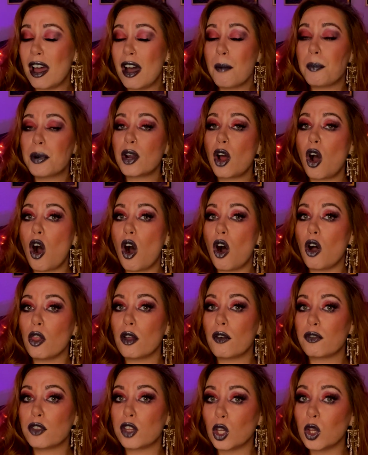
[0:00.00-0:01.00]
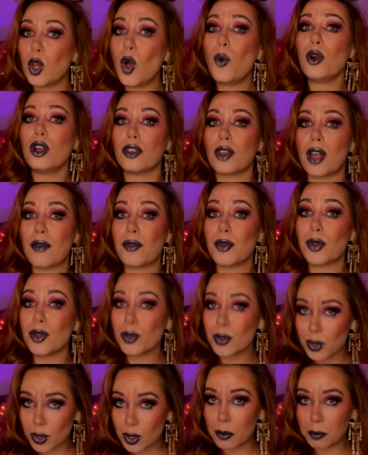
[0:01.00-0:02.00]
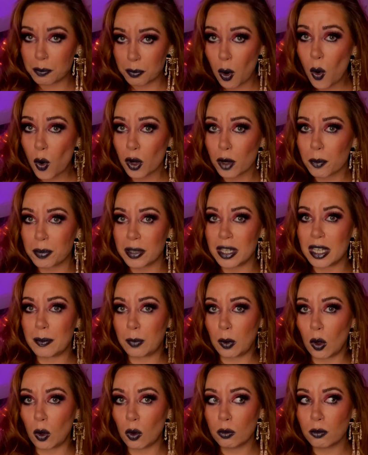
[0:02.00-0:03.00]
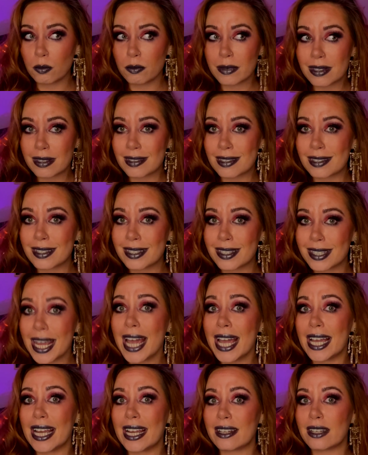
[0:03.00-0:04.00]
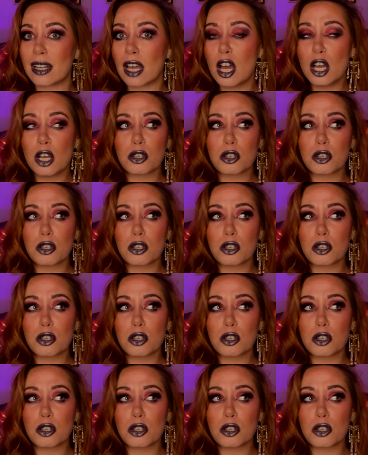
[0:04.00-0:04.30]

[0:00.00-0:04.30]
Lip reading: but all of the lower levels, the poor people, stayed.